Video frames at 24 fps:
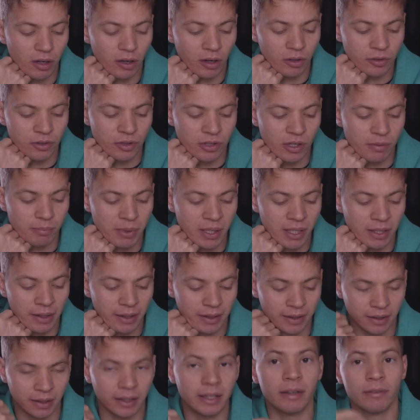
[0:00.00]
Or does it mean
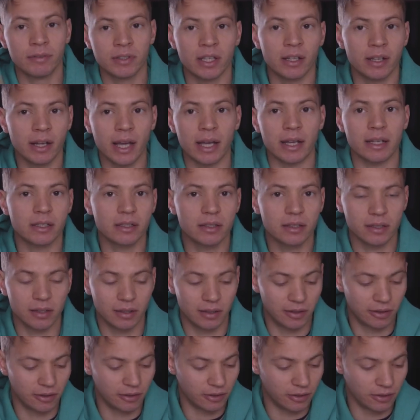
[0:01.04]
like leaves the nest?
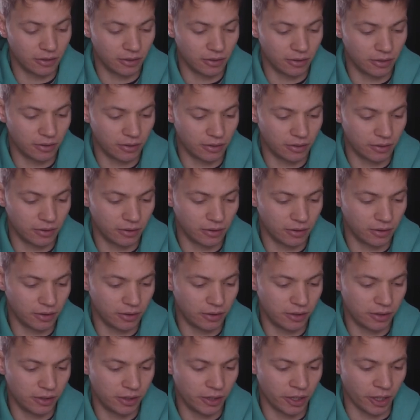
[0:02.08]

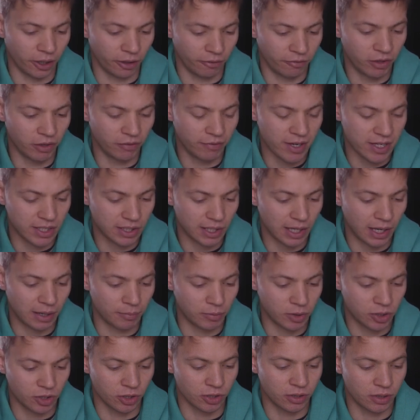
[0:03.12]
No, for the first
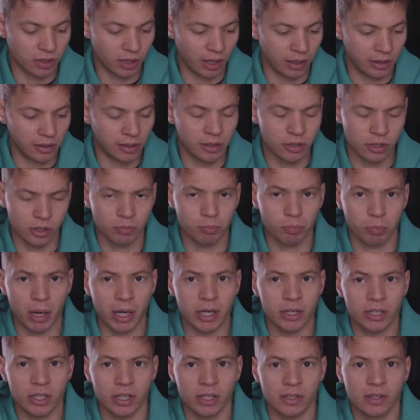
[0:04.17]
time, it's just they're just
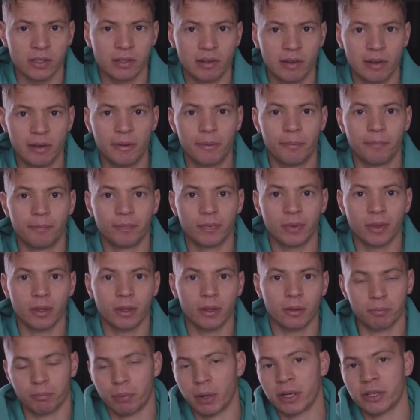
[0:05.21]
branches.
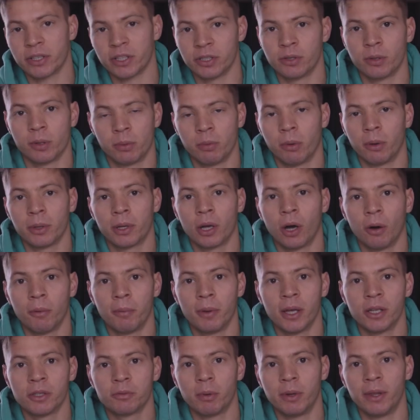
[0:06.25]
Branches is what we call
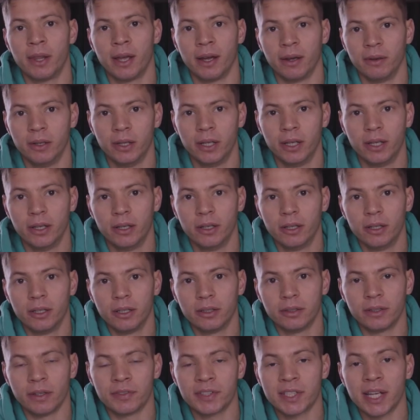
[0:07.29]
birds when
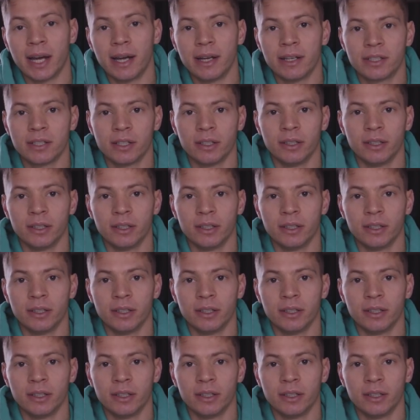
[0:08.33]
they've started